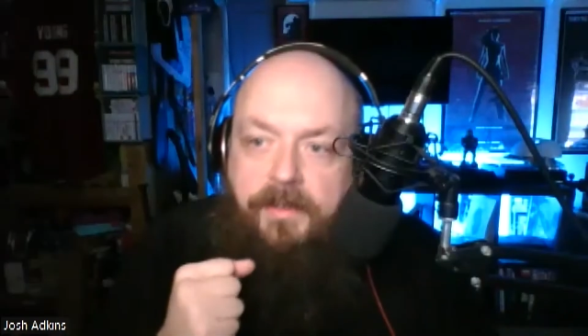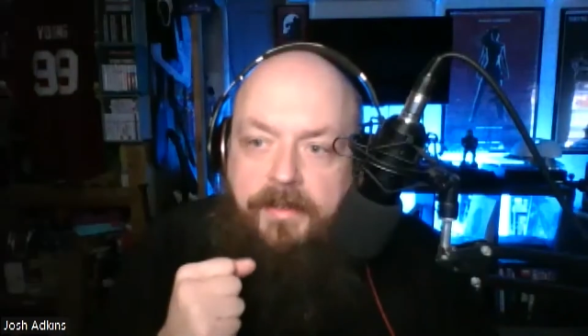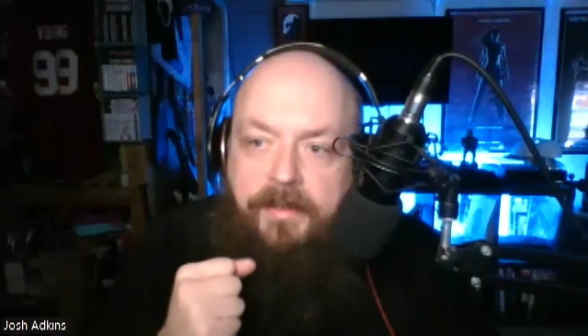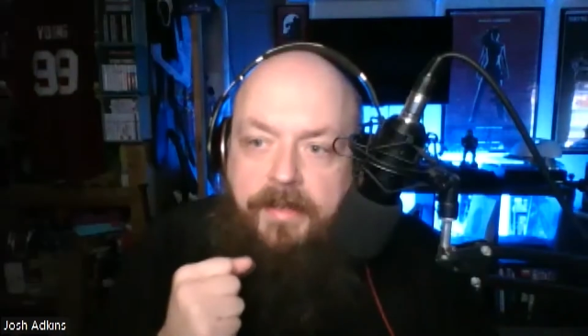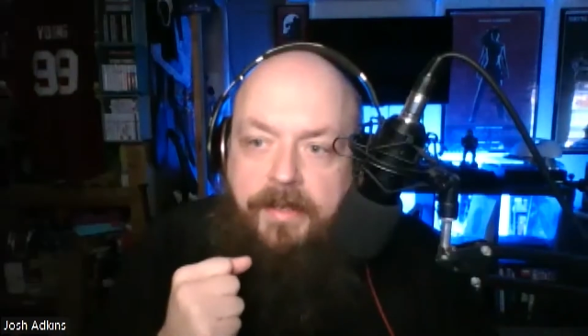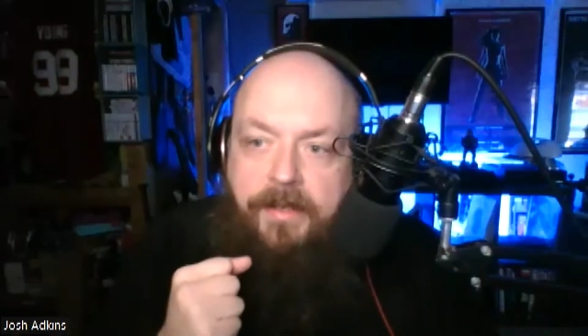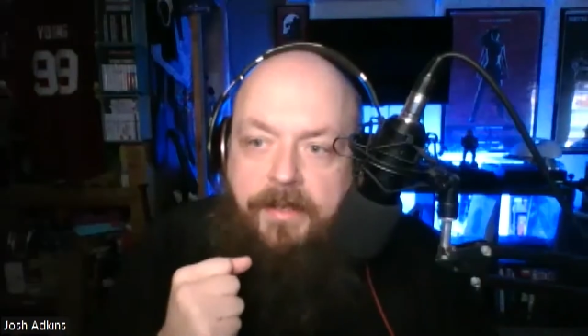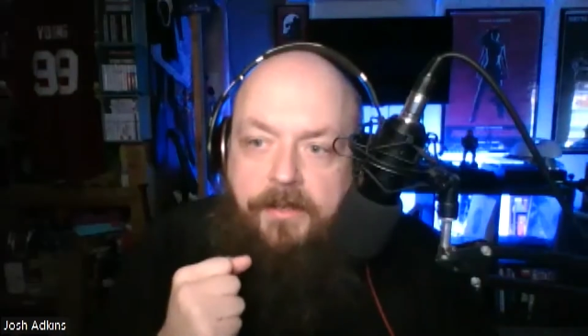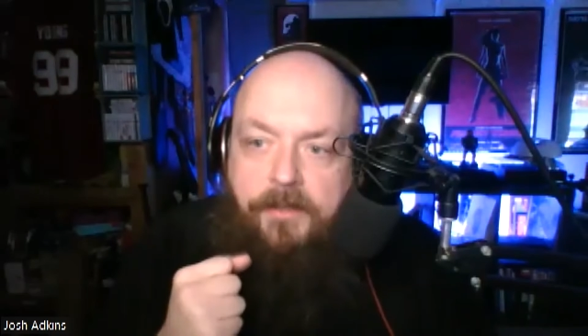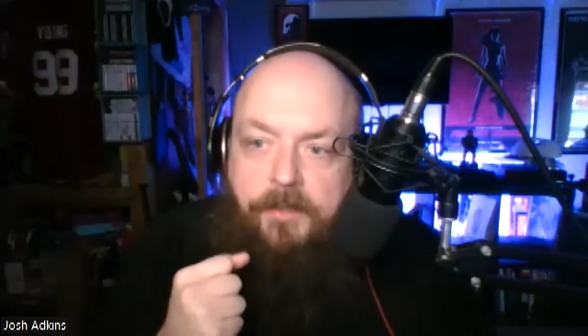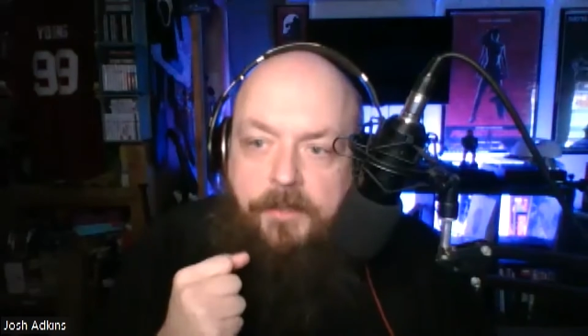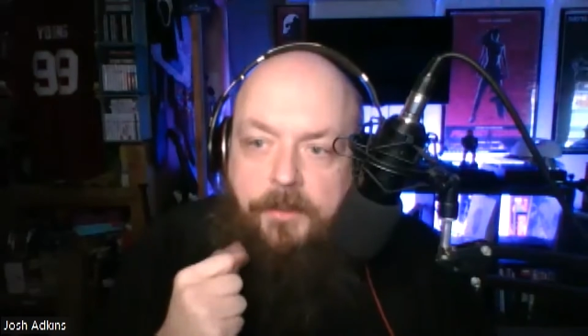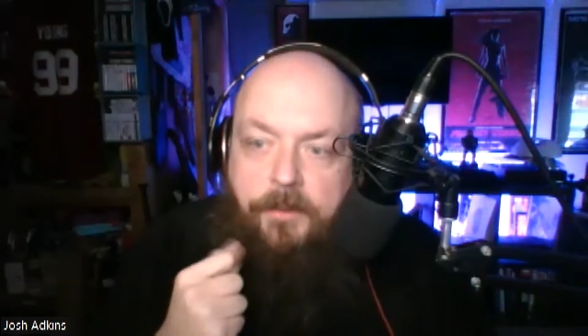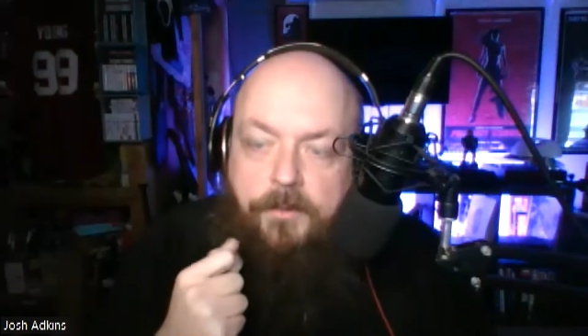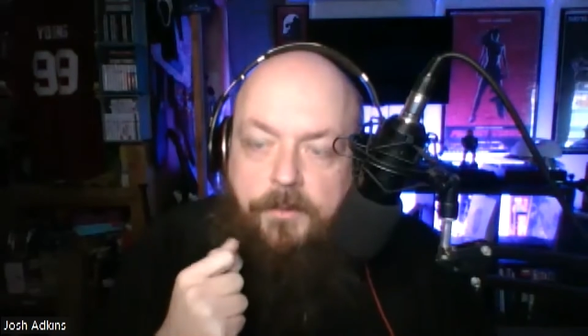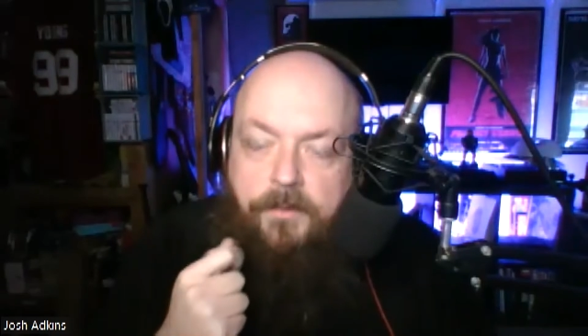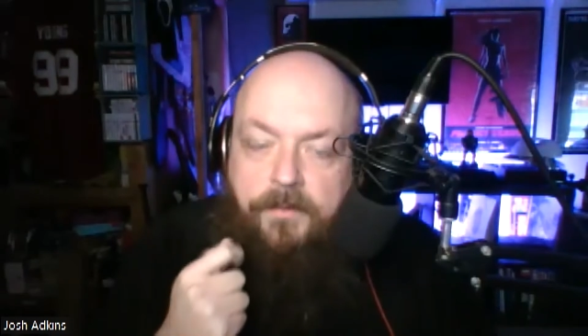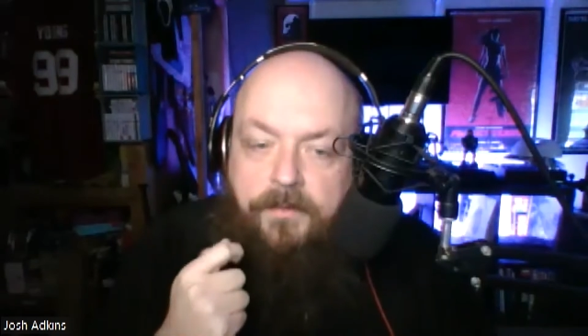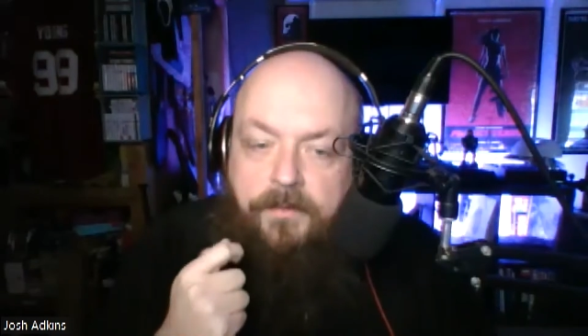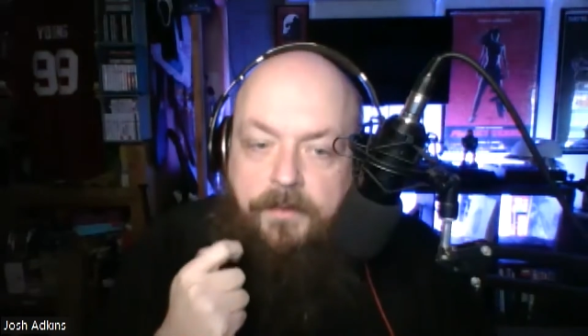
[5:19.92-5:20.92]
it kind of shows
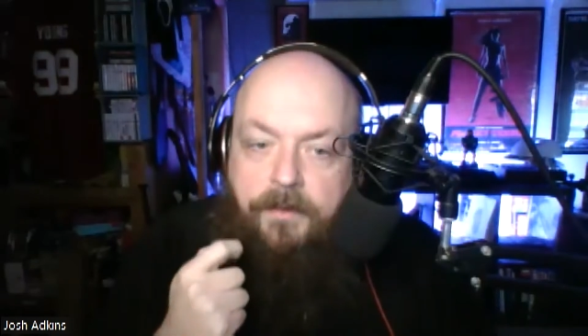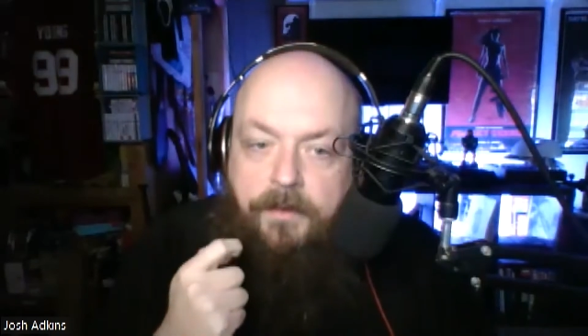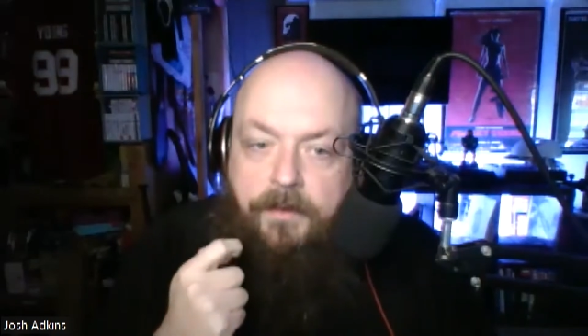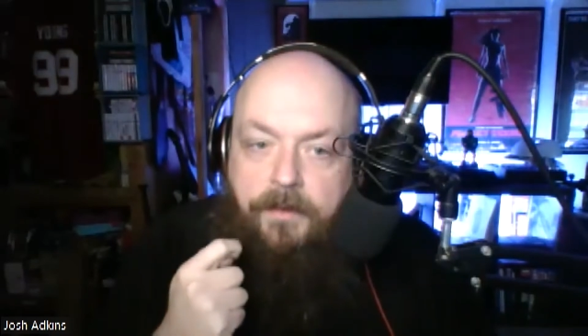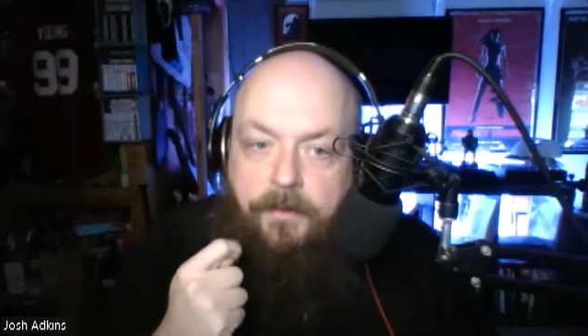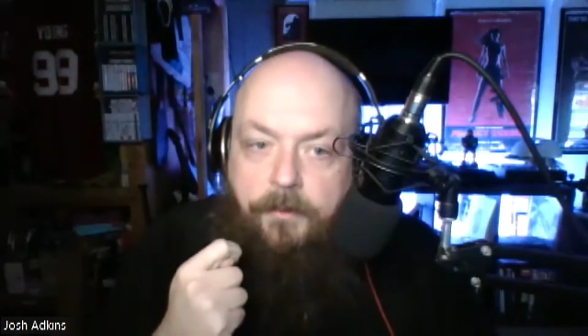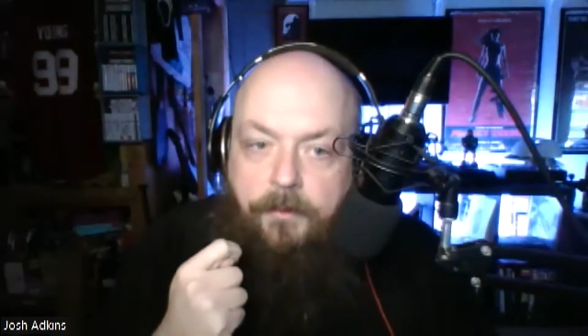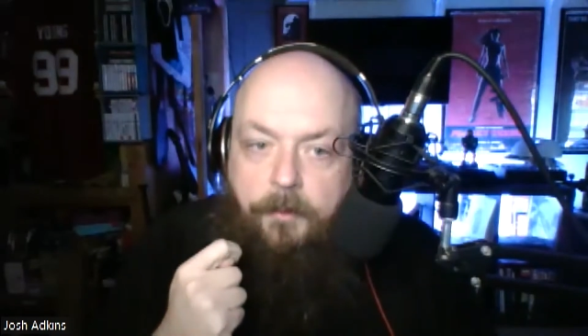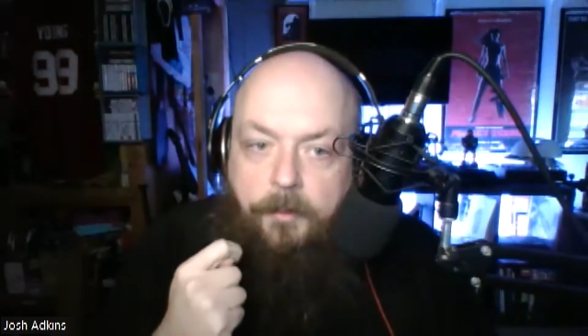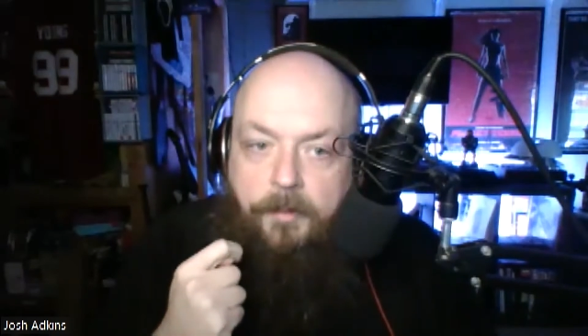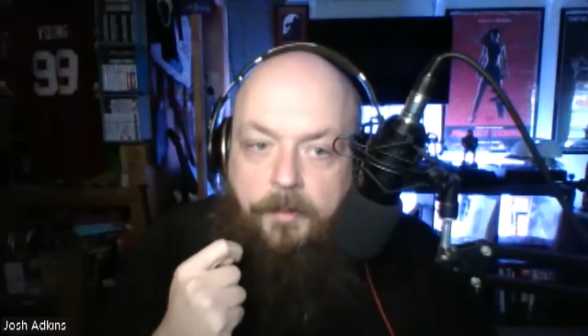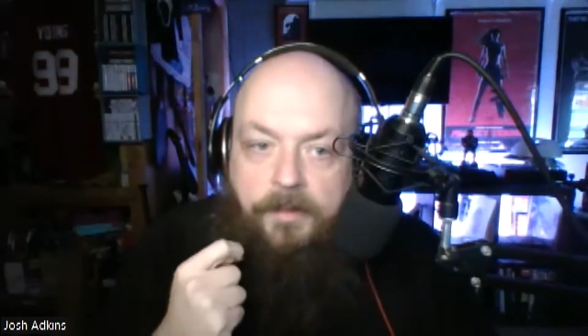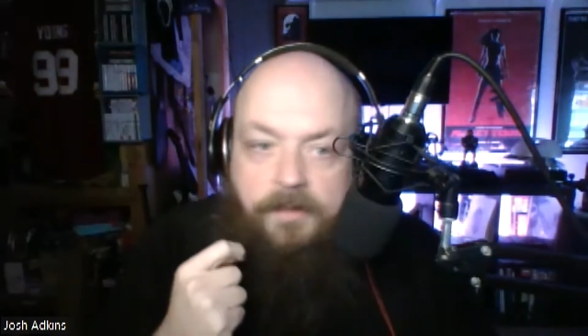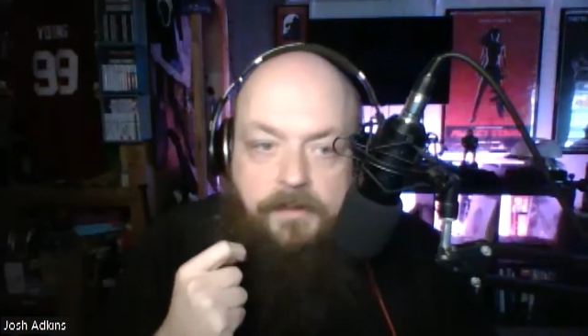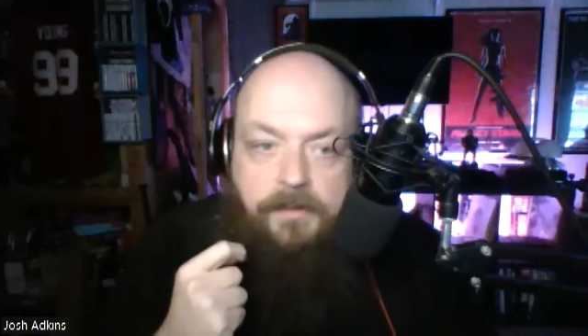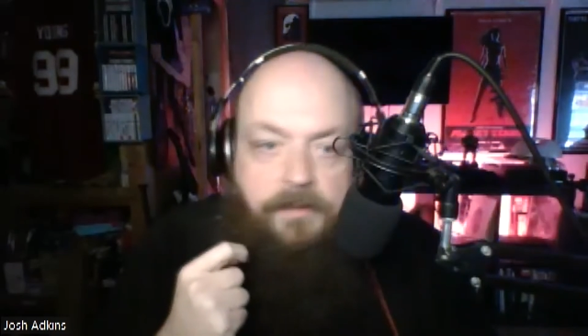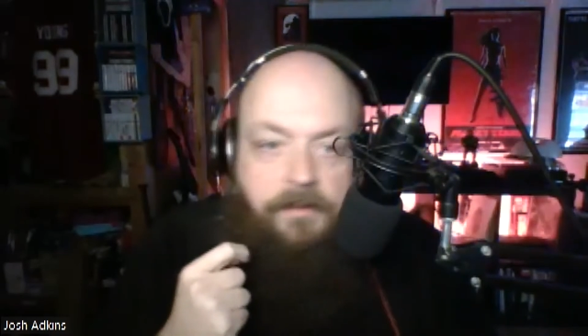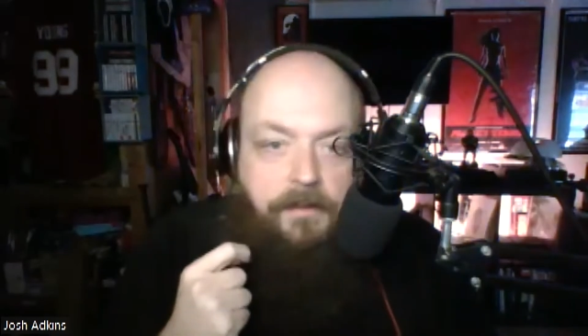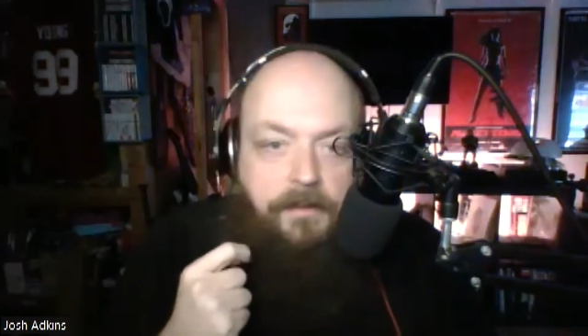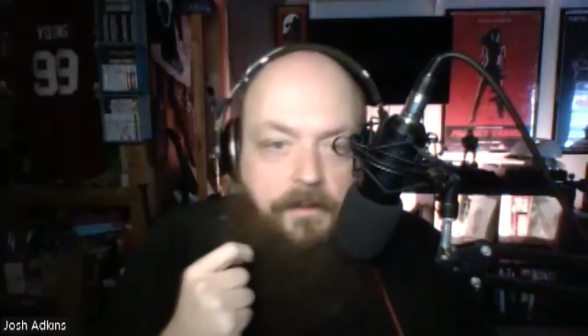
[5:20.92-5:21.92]
on the screen a little bit,